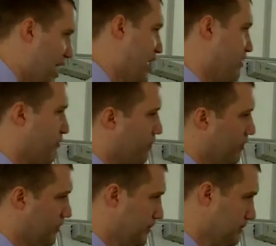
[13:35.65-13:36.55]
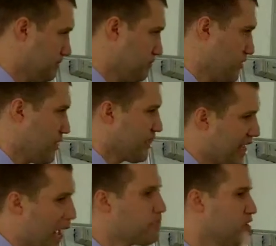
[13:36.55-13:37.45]
brave, the
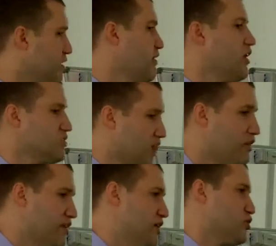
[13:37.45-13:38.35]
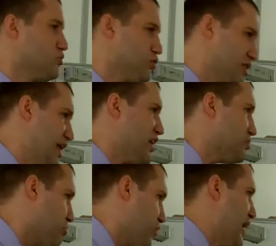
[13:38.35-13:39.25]
captain of our salvation was
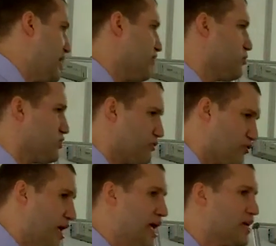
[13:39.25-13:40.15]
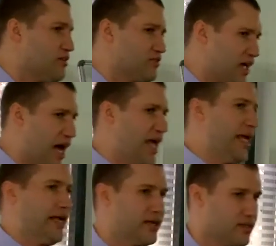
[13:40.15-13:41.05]
less brave and was afraid of
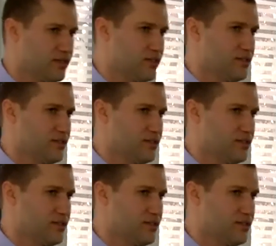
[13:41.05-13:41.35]
dying